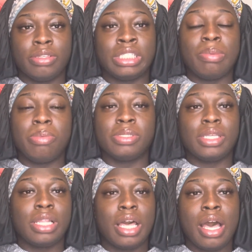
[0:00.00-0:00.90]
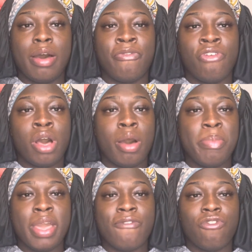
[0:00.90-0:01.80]
see people still love her for her
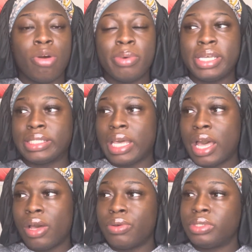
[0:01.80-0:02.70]
being four months gone.